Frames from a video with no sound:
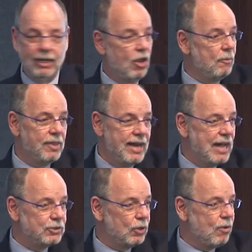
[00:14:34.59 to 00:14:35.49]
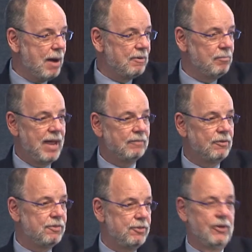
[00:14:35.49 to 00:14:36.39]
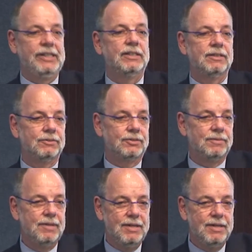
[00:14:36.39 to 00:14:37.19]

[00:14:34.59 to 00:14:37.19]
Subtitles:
along with the National Cooperative Bank, for 30 years.